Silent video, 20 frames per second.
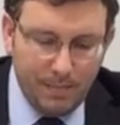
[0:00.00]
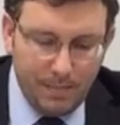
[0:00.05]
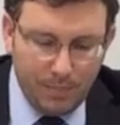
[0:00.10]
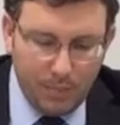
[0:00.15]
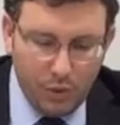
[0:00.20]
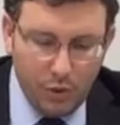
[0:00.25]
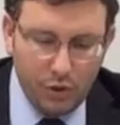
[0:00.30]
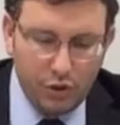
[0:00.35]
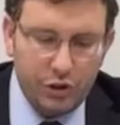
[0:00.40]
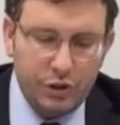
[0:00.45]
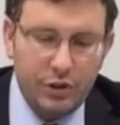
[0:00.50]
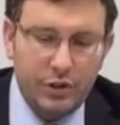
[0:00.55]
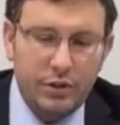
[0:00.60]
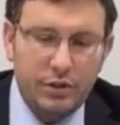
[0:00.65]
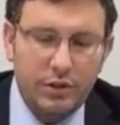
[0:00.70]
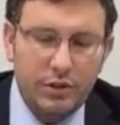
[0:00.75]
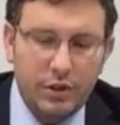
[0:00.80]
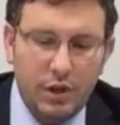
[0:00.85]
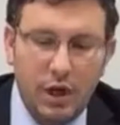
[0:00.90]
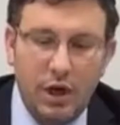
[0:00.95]

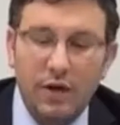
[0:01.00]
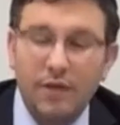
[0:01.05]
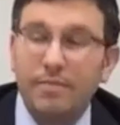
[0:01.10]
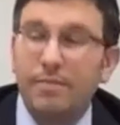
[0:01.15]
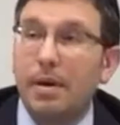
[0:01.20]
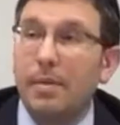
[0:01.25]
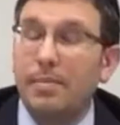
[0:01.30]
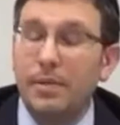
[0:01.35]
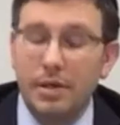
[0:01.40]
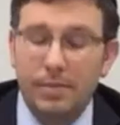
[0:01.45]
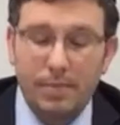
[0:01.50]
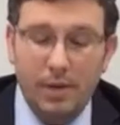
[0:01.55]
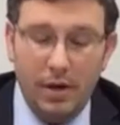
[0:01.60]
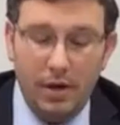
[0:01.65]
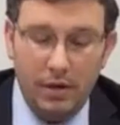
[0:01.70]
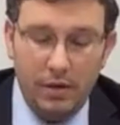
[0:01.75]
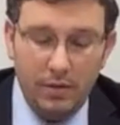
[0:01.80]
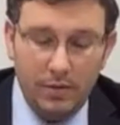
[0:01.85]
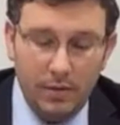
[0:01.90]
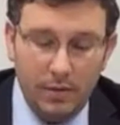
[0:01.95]
portions of
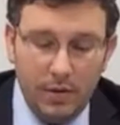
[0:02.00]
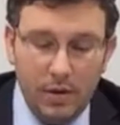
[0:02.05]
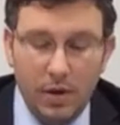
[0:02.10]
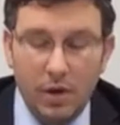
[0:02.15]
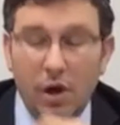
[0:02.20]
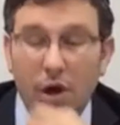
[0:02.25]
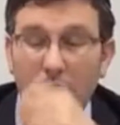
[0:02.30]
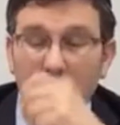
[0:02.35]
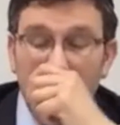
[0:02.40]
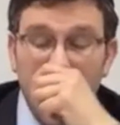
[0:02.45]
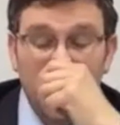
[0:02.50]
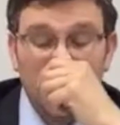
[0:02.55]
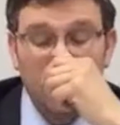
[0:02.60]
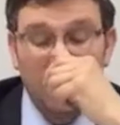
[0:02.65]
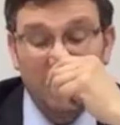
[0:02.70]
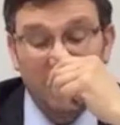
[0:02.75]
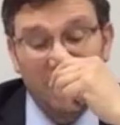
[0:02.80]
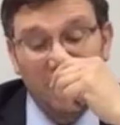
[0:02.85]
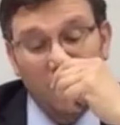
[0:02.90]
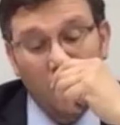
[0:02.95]
Bamidbar are dealing
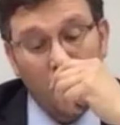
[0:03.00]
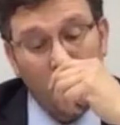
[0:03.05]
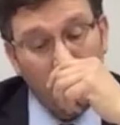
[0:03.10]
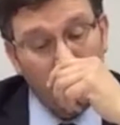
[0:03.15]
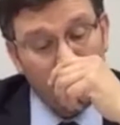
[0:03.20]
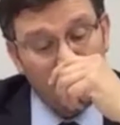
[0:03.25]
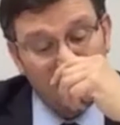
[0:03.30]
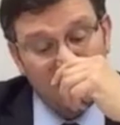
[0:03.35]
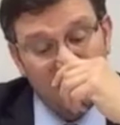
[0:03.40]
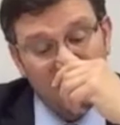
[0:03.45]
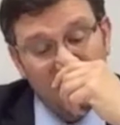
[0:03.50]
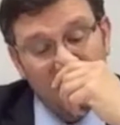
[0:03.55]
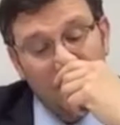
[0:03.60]
with the wars.